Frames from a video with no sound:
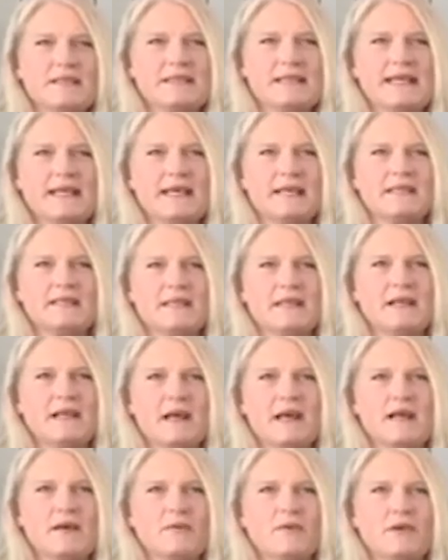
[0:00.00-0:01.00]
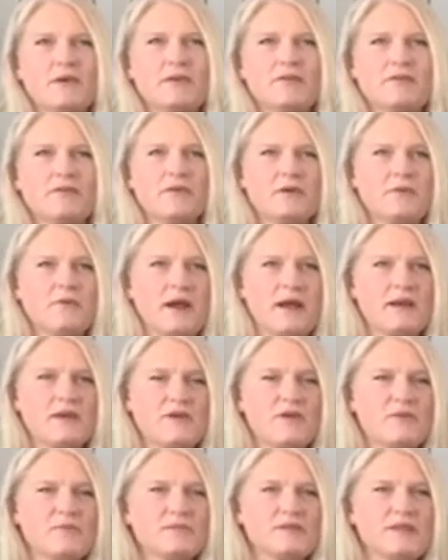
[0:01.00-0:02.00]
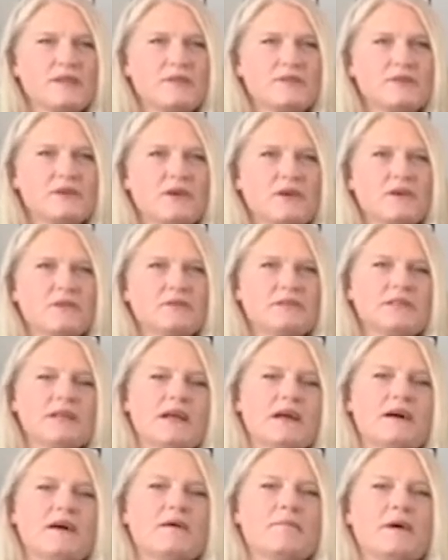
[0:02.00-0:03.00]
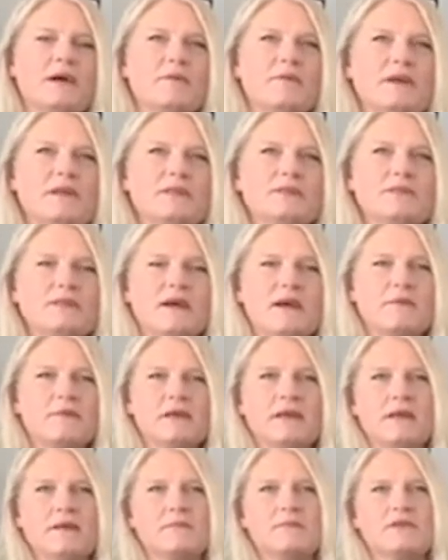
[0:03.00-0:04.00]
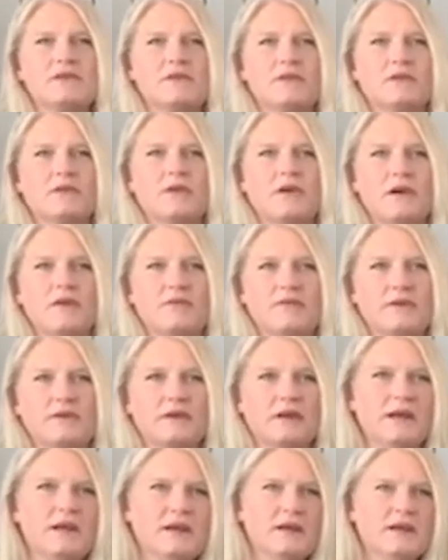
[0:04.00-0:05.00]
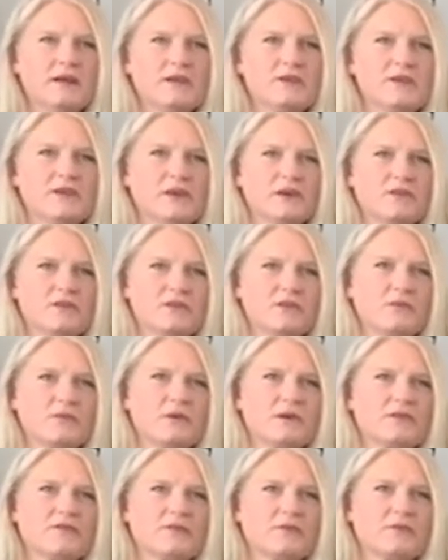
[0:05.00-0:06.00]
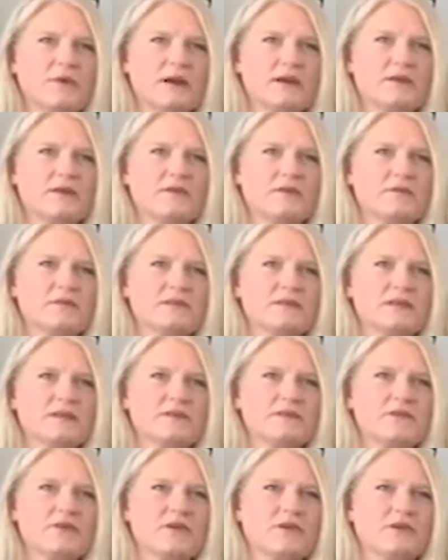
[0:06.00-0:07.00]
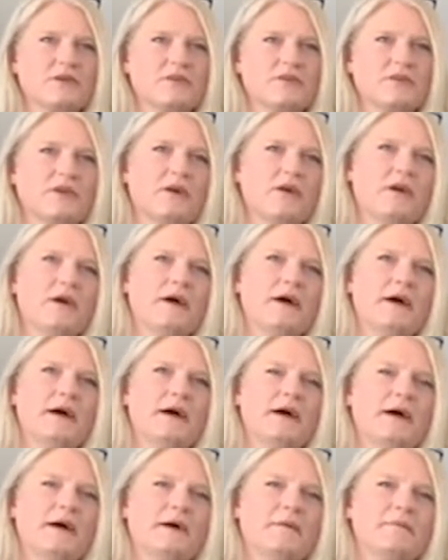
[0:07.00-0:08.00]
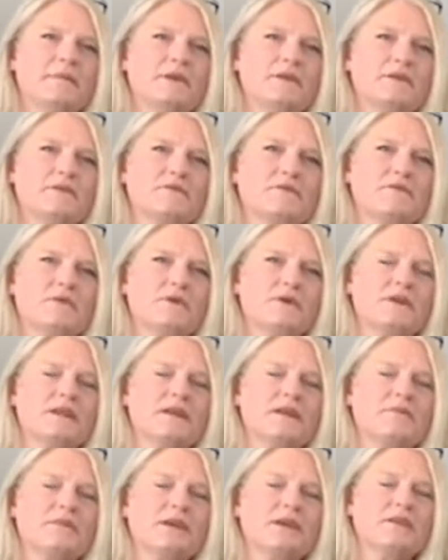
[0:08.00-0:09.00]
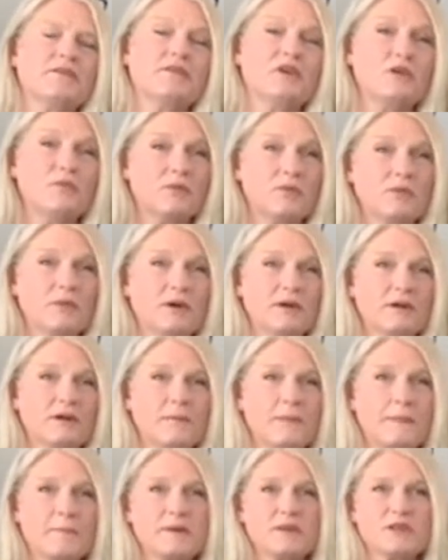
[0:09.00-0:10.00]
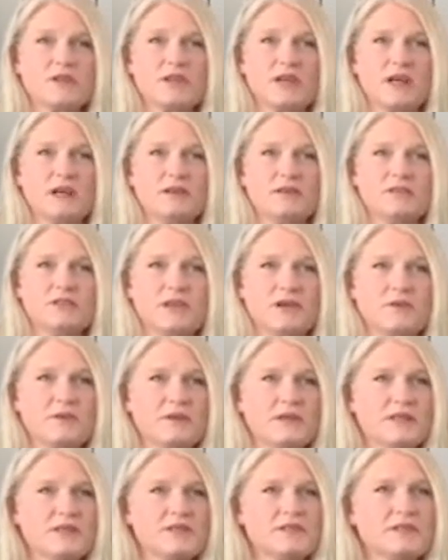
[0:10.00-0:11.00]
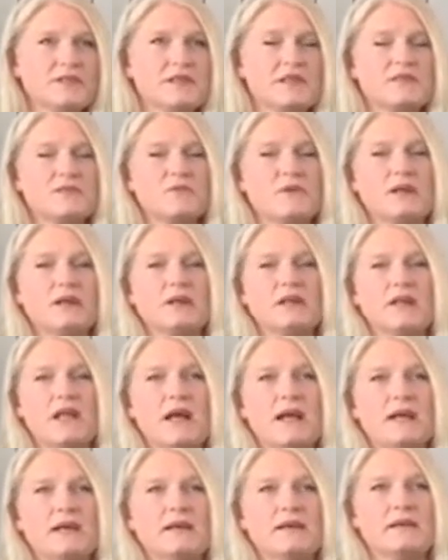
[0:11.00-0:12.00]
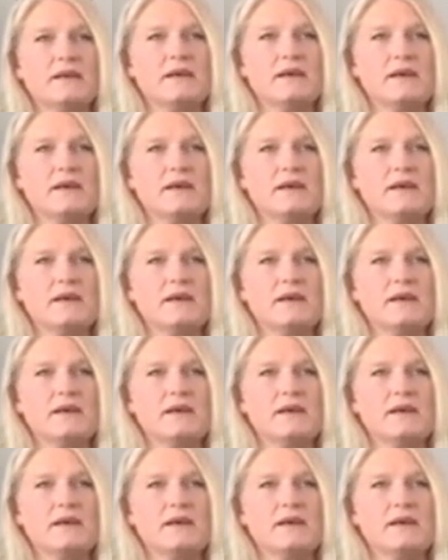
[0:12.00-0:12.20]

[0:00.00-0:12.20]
Zagette, and I work for Right at Home St. Charles. I wanted to nominate Michelle Crawford. She also works for Right at Home St. Charles for the Beacon of Hope Award. Michelle generally just has one client,